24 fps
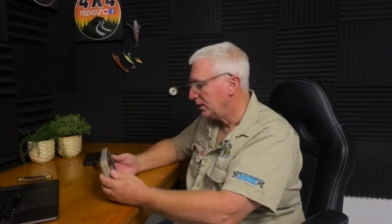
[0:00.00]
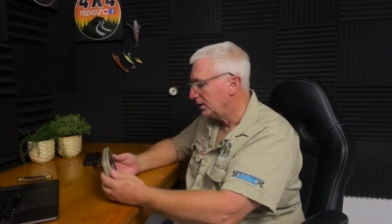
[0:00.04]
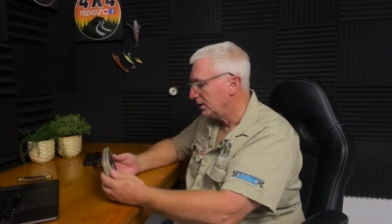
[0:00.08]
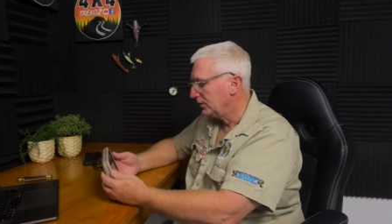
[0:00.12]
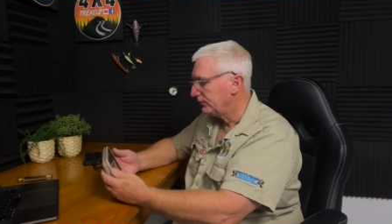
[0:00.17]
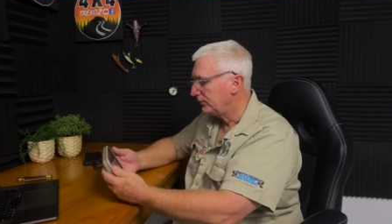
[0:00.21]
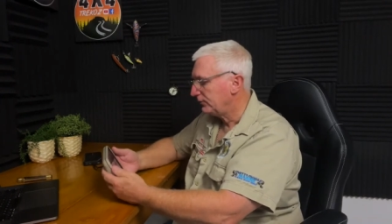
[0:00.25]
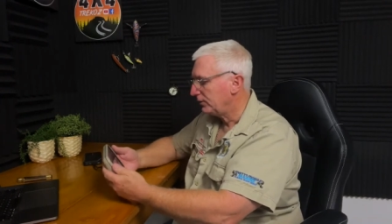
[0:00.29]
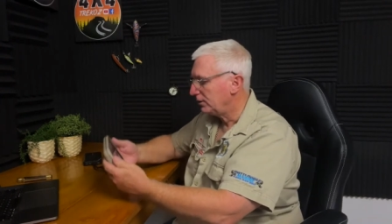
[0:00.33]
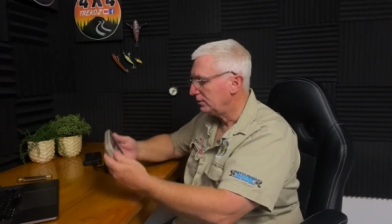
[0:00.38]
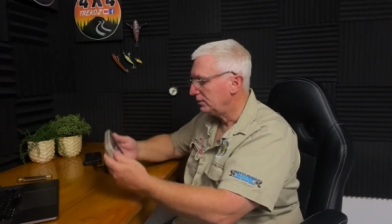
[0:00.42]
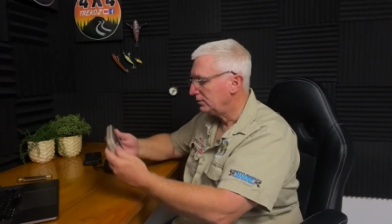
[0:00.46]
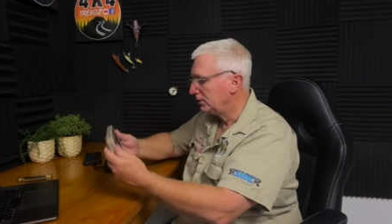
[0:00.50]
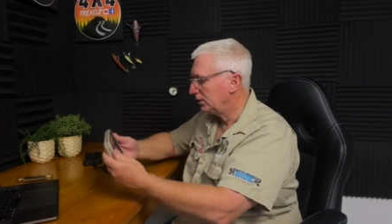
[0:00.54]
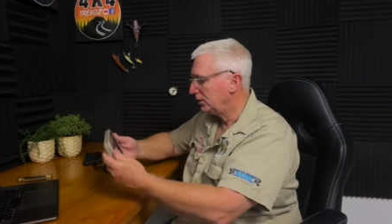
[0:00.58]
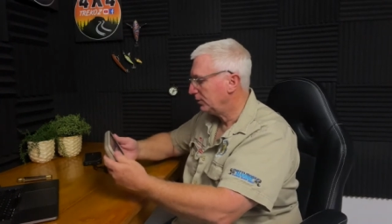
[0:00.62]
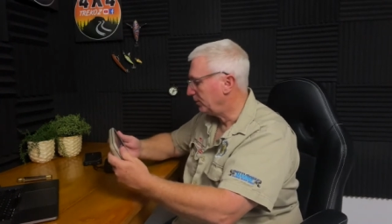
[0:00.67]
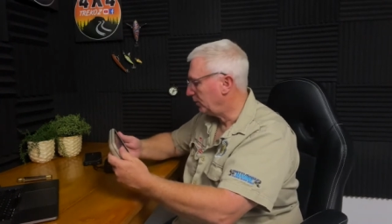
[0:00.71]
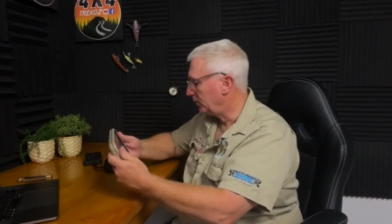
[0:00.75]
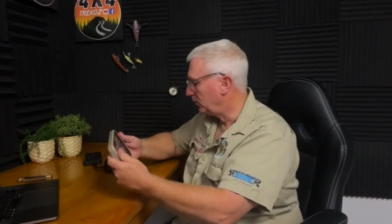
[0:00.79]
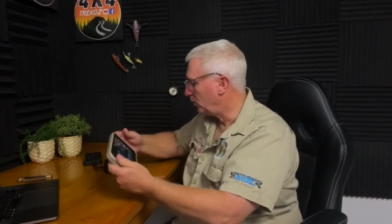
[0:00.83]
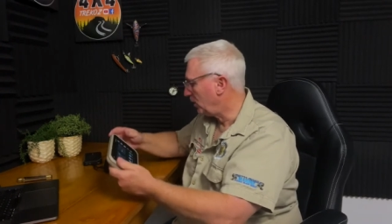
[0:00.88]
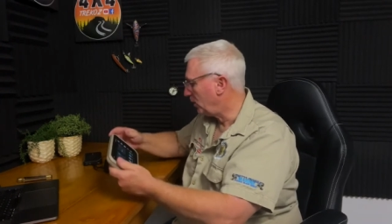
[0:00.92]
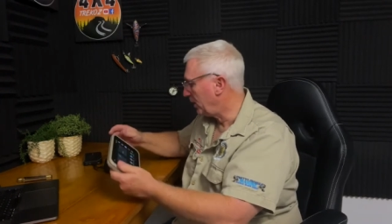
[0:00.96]
So a little
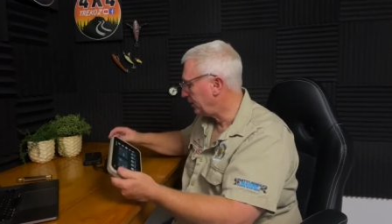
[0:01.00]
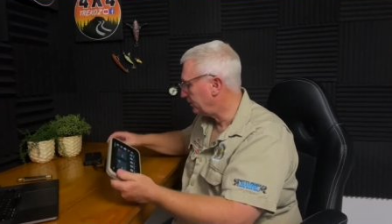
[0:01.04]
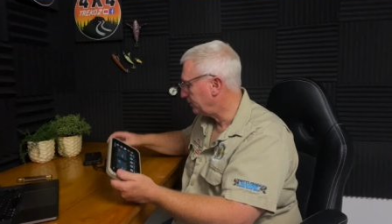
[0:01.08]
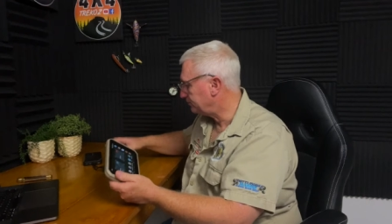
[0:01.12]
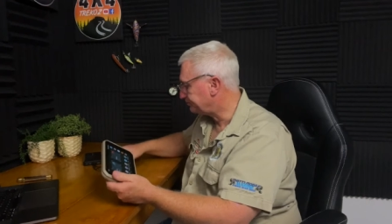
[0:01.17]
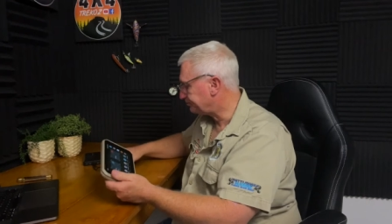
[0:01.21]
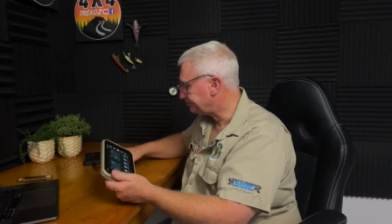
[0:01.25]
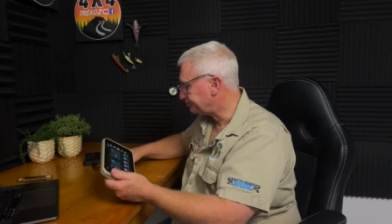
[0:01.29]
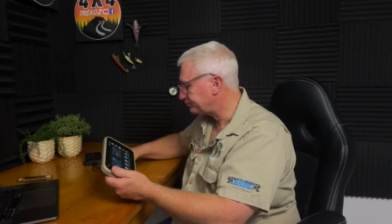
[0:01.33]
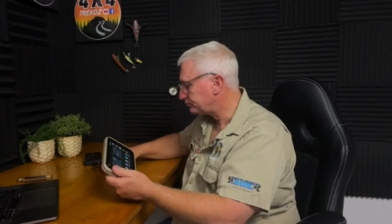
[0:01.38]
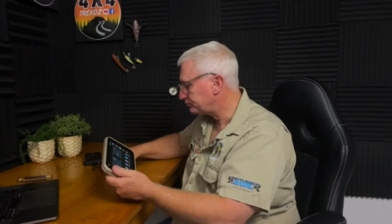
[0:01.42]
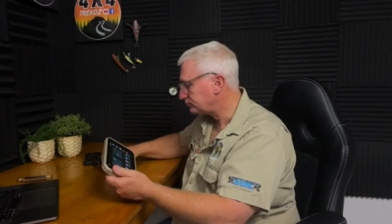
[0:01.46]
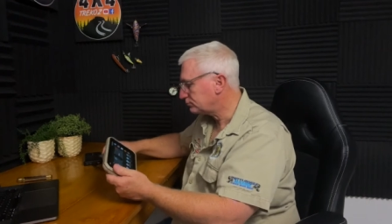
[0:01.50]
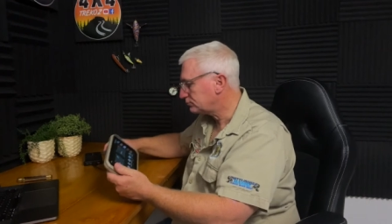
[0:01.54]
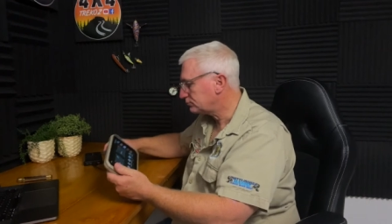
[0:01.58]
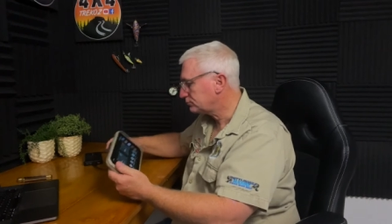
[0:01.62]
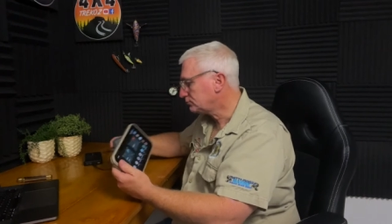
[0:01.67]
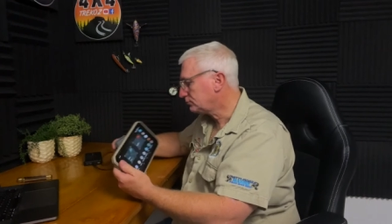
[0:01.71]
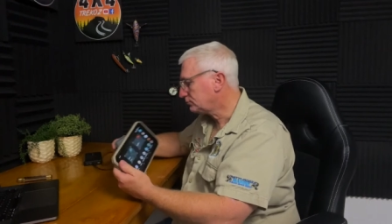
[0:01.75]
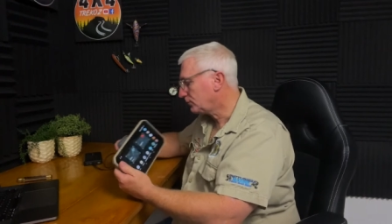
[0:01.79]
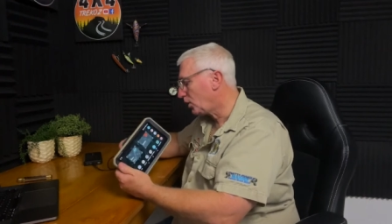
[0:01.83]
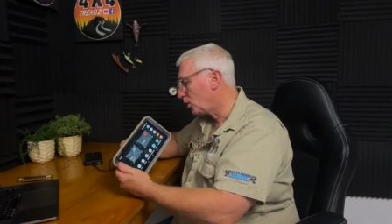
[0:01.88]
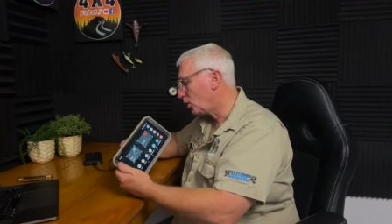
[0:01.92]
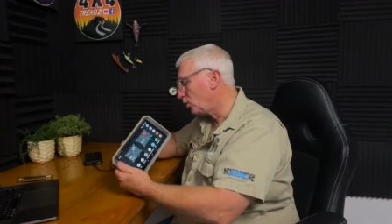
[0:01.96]
bit of weight,
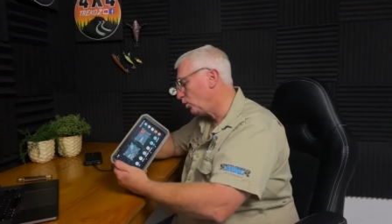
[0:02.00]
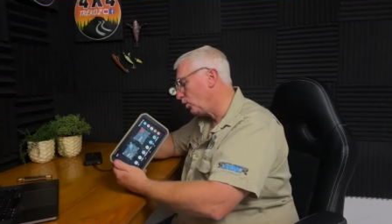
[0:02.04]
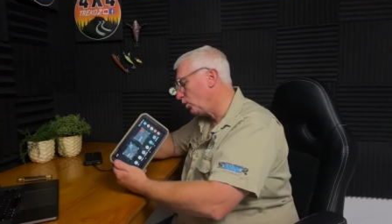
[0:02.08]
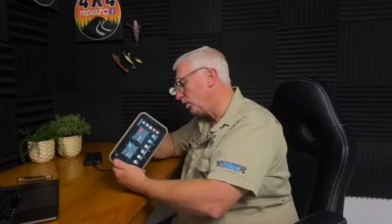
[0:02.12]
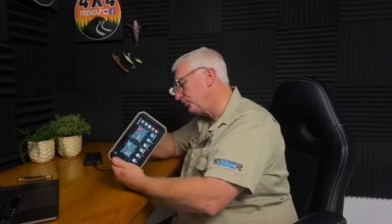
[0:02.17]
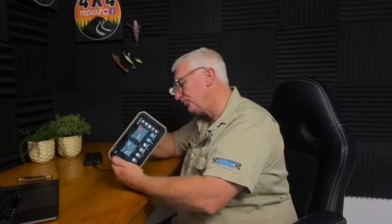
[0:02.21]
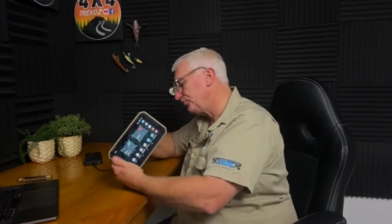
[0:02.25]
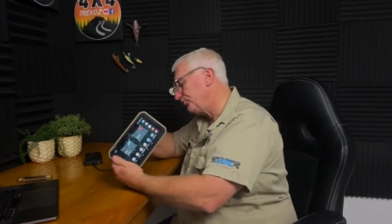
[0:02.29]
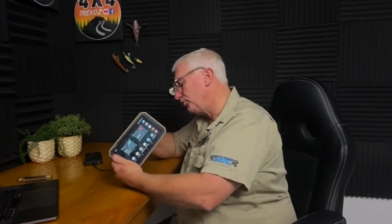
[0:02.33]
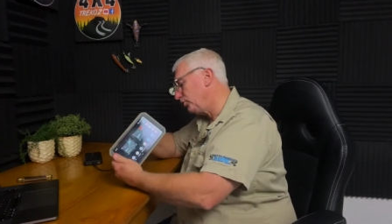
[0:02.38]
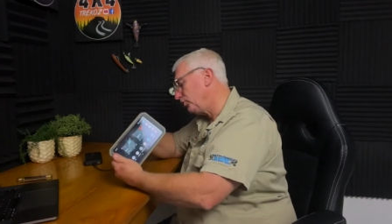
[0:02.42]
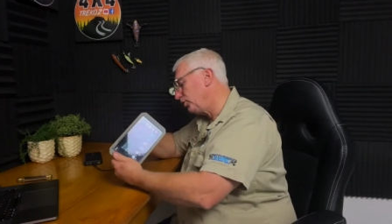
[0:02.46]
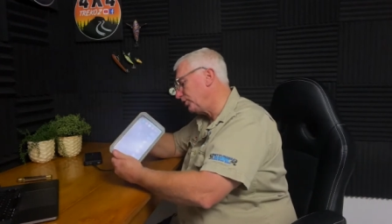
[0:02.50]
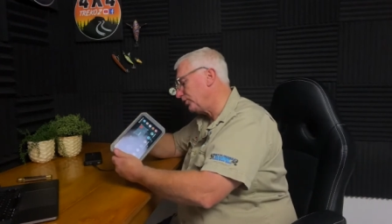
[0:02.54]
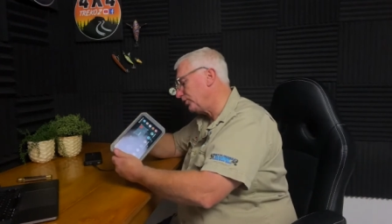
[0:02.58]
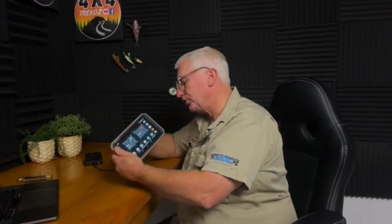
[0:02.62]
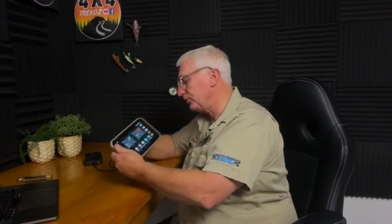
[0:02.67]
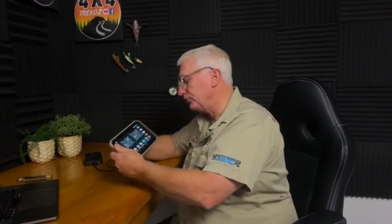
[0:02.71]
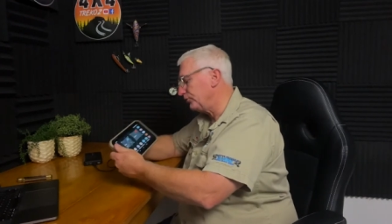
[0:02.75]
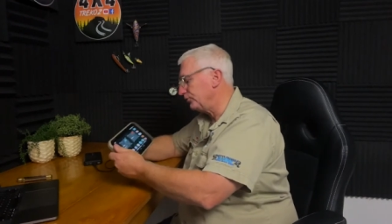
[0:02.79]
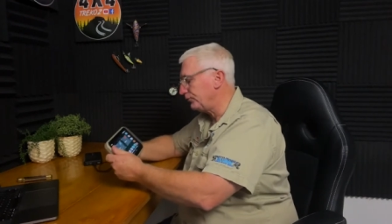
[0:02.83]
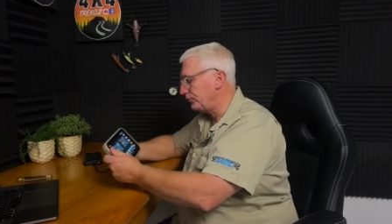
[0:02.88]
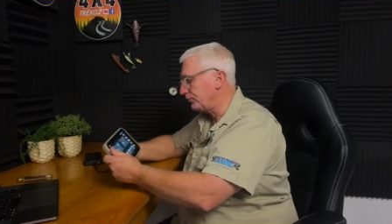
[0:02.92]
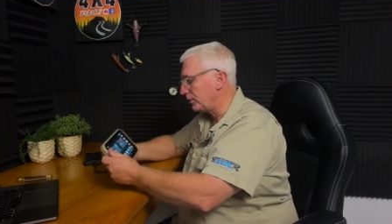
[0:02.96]
quite a sturdy
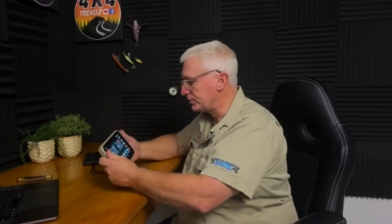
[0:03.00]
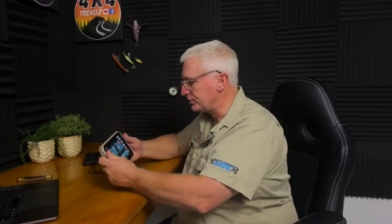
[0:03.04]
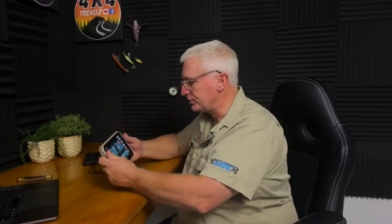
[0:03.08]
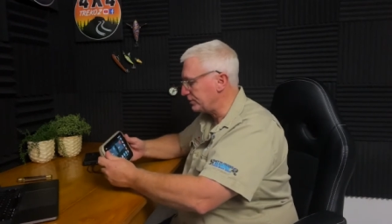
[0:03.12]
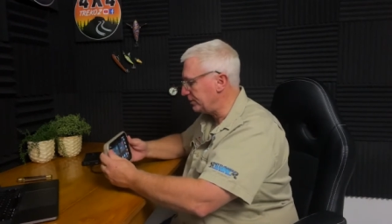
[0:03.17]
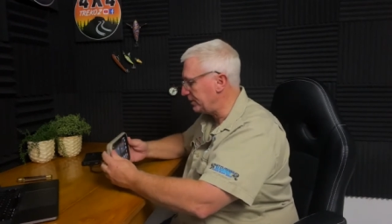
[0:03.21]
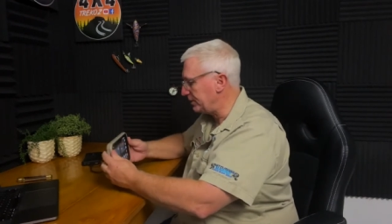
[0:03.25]
construction,